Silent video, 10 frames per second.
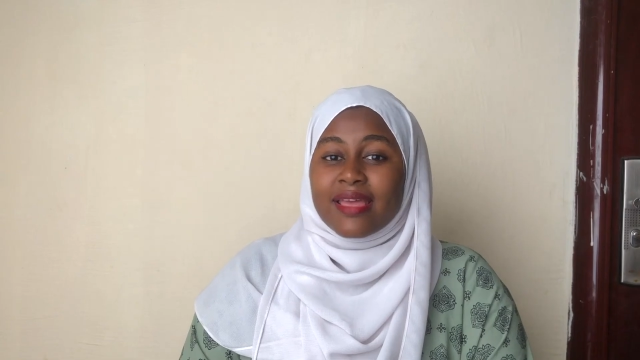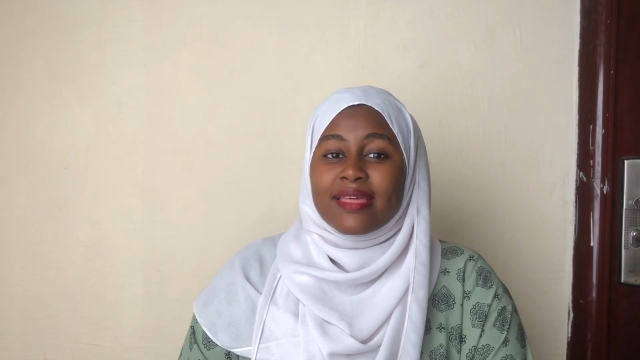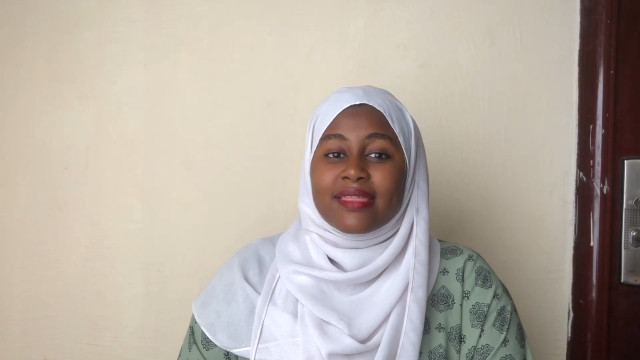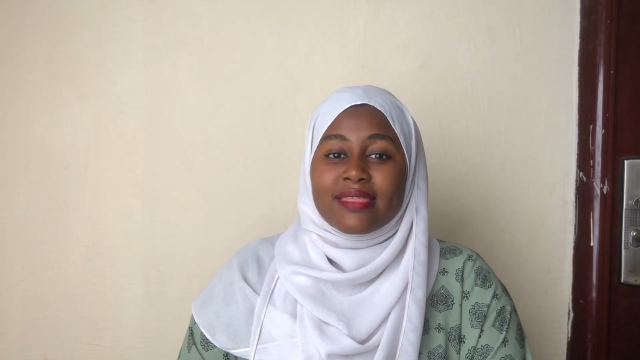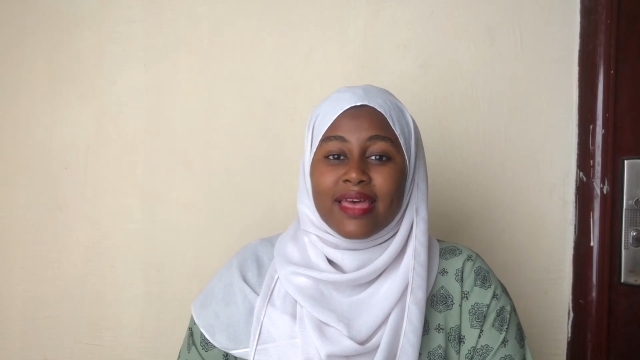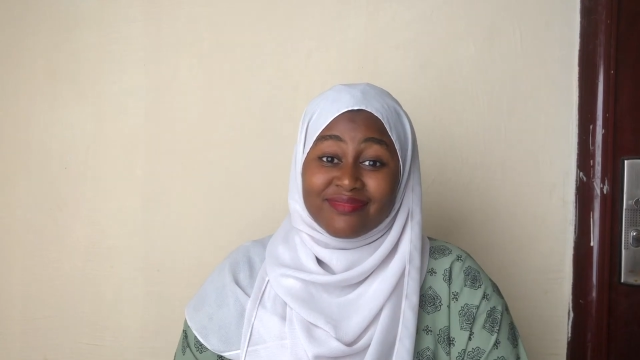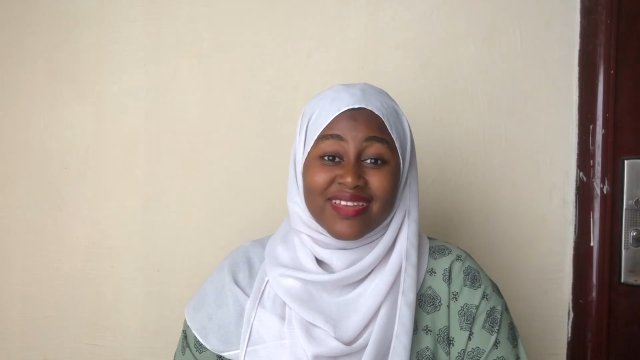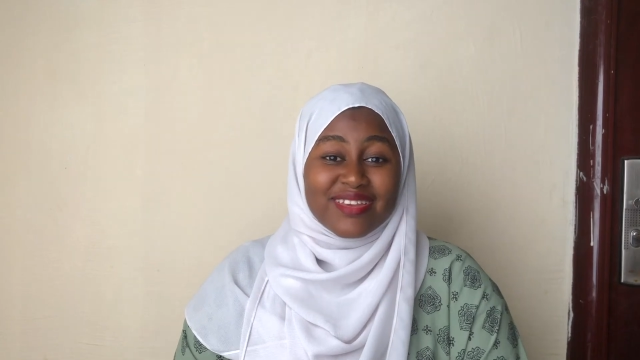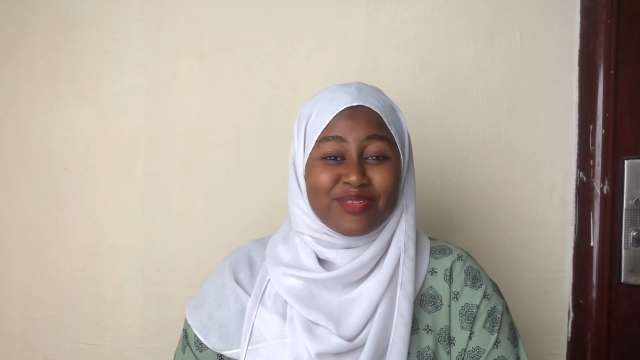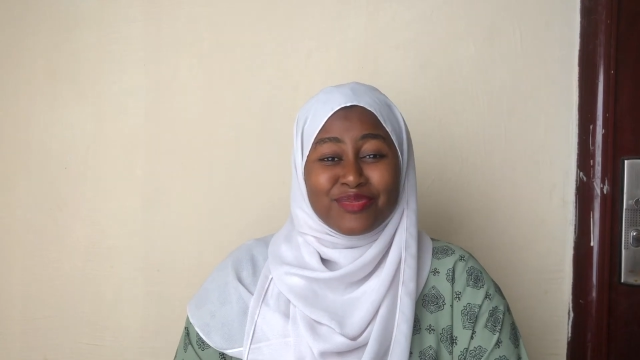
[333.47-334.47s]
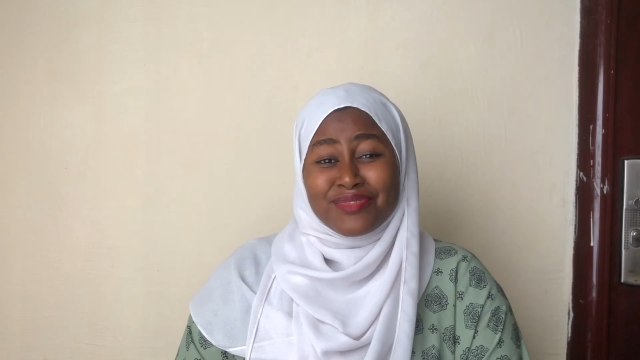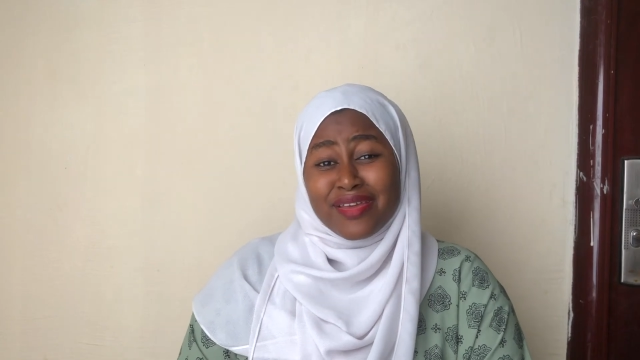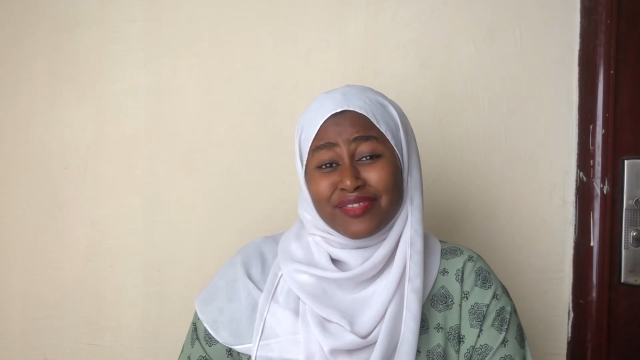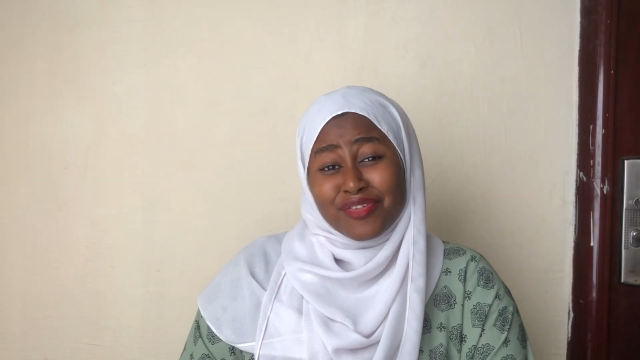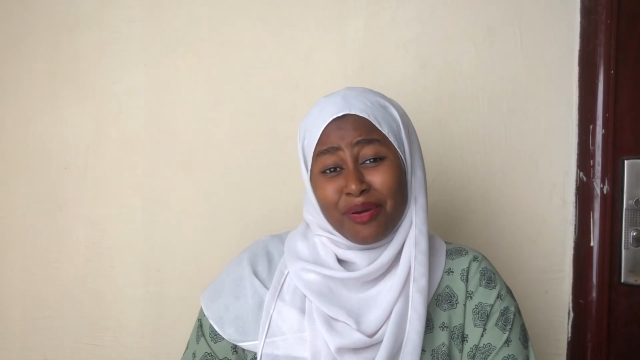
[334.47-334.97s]
Then they'll do their
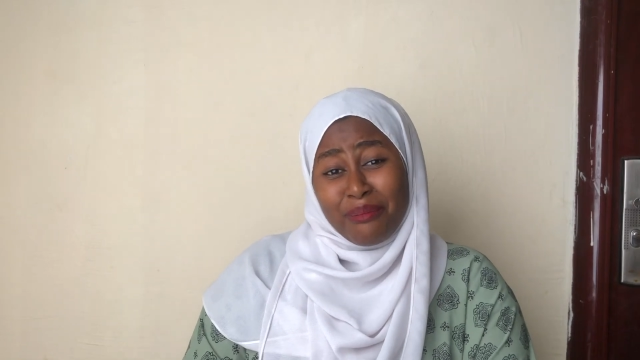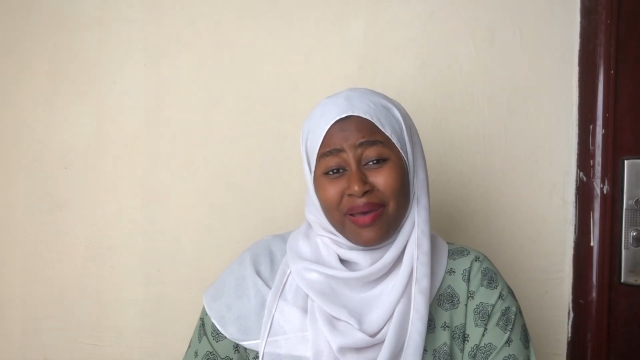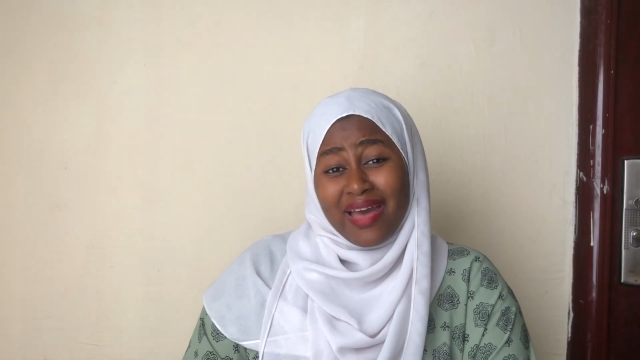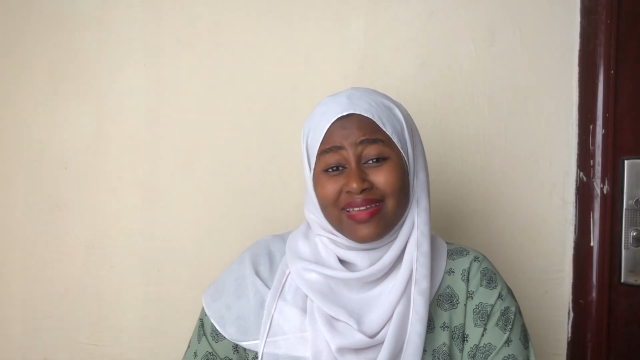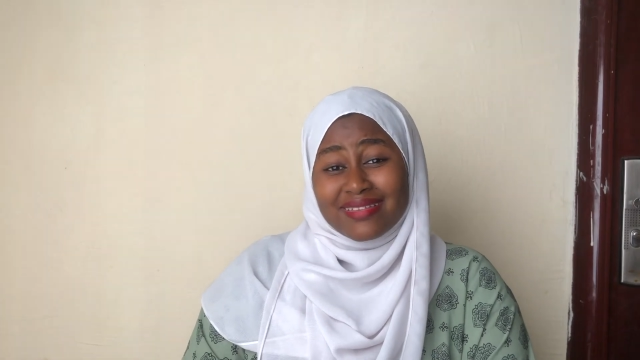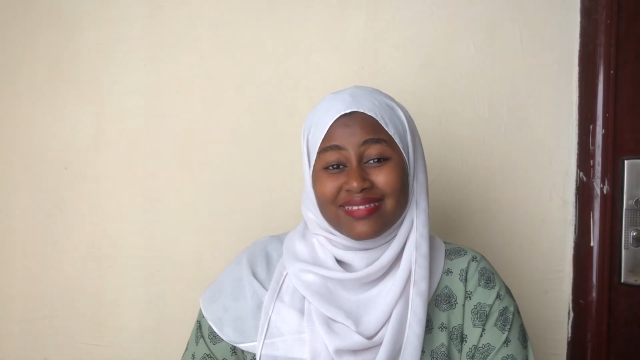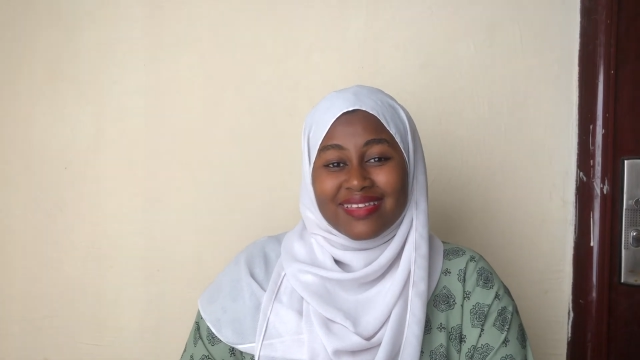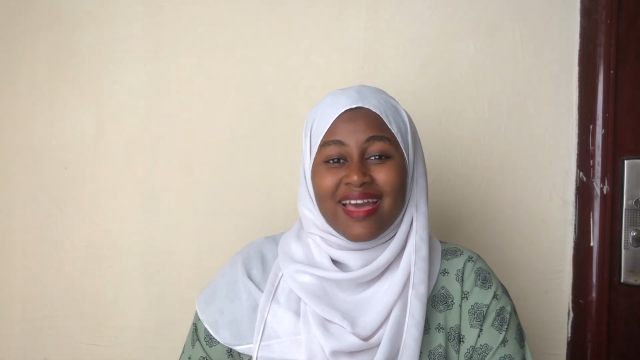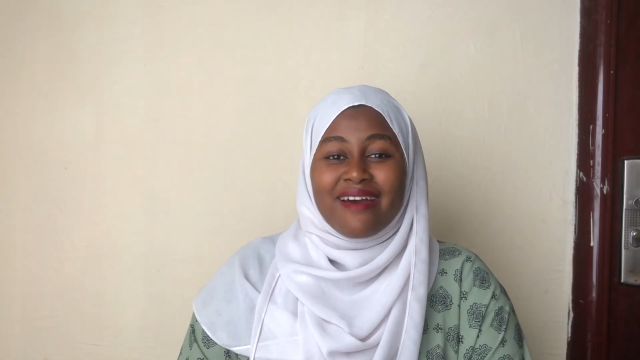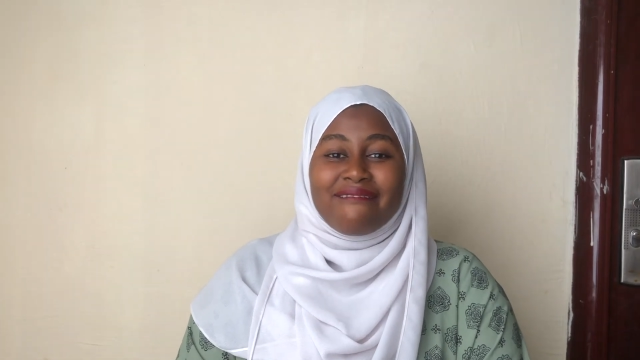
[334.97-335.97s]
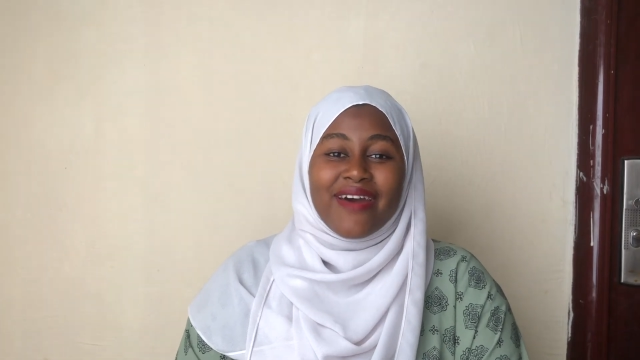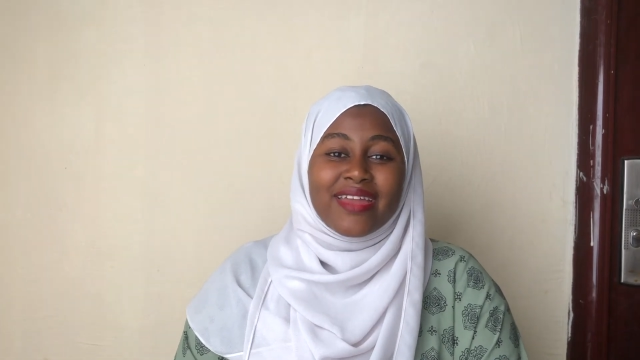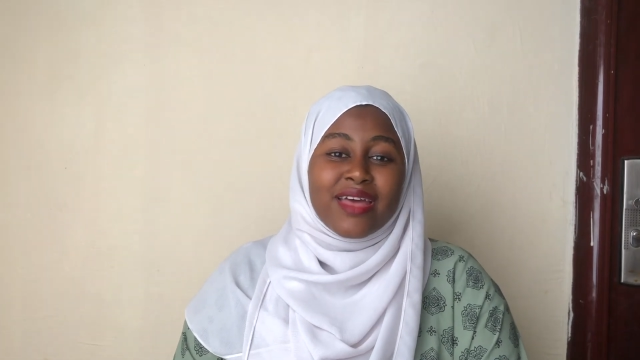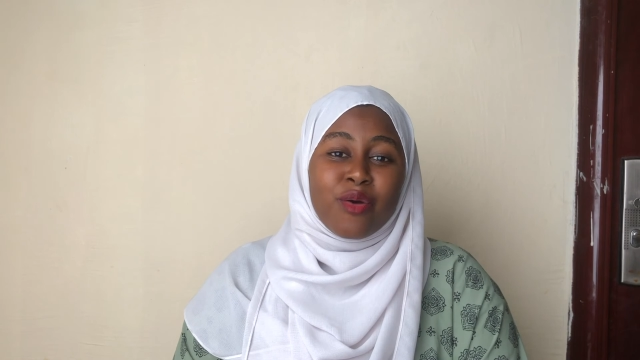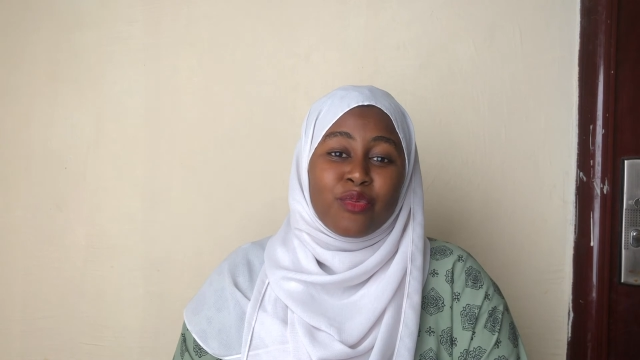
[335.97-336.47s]
job and find
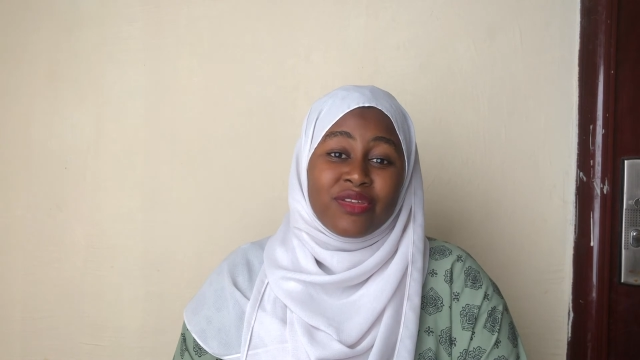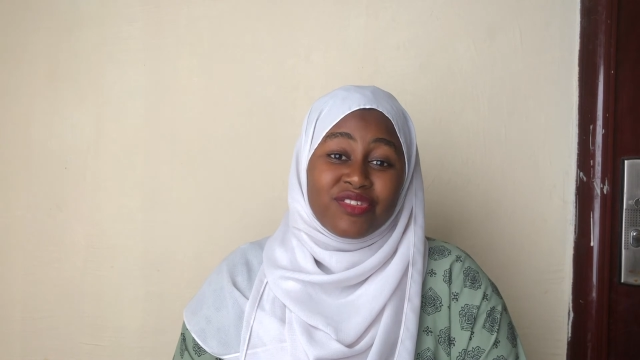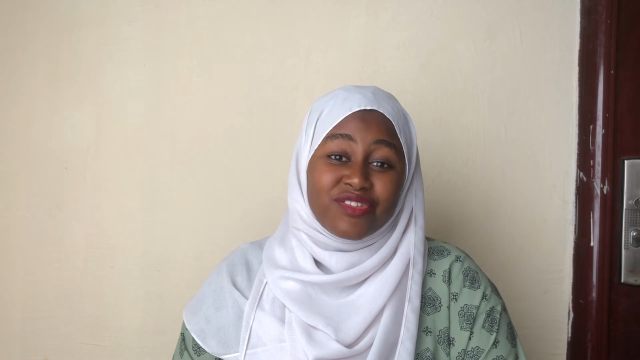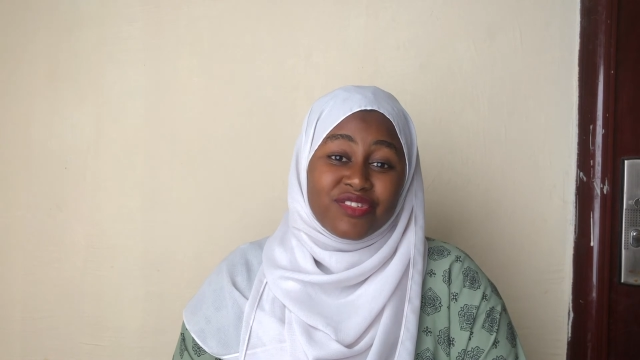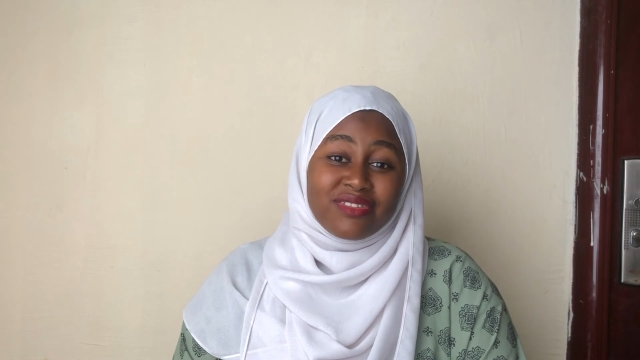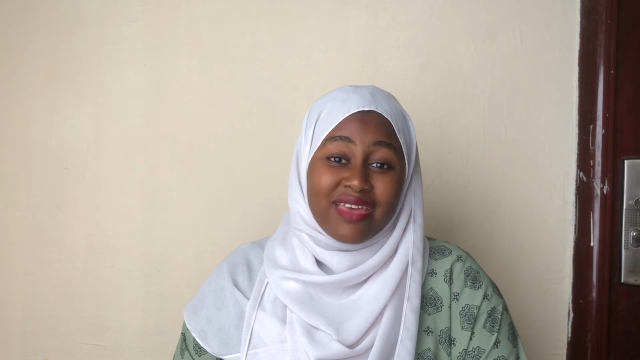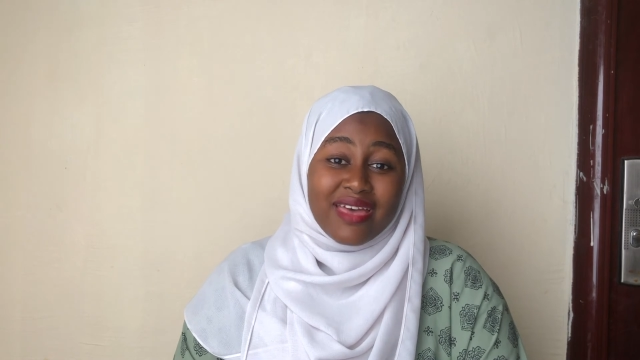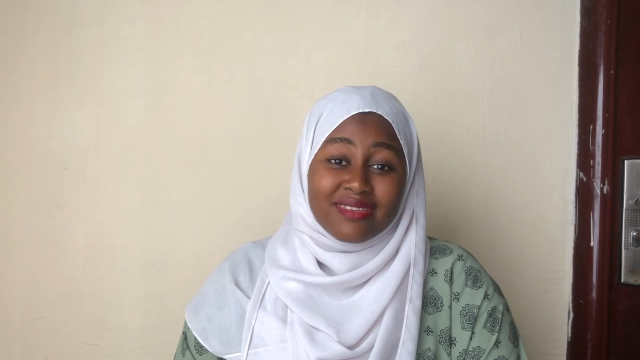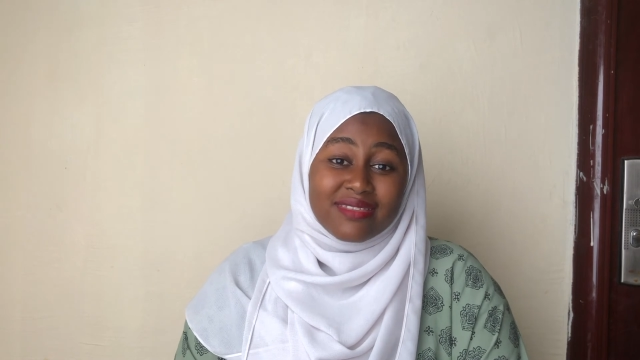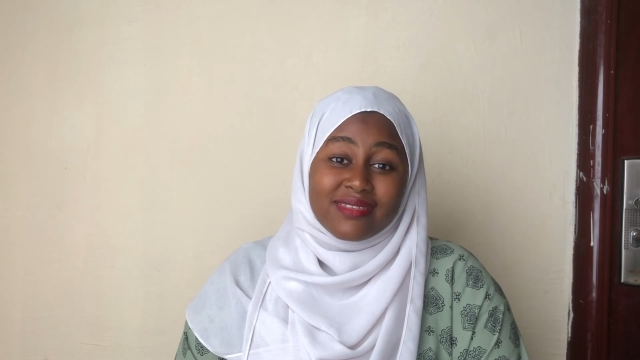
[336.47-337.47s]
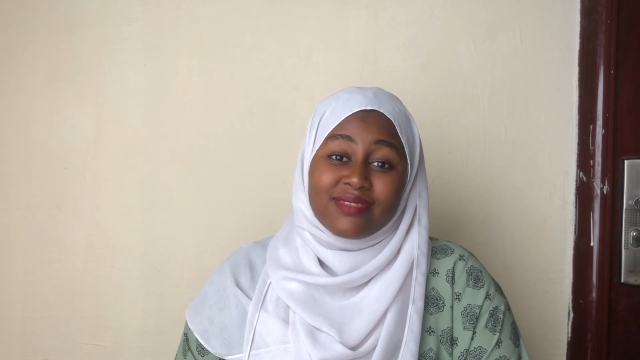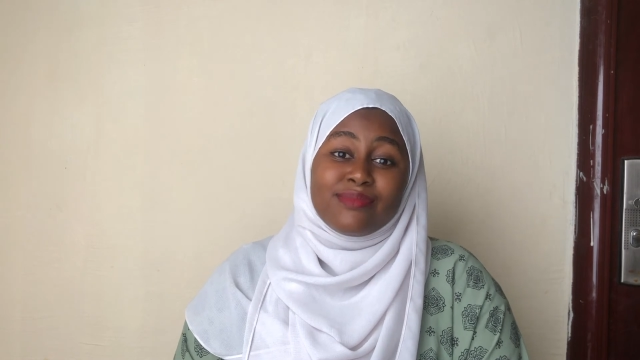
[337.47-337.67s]
out which tests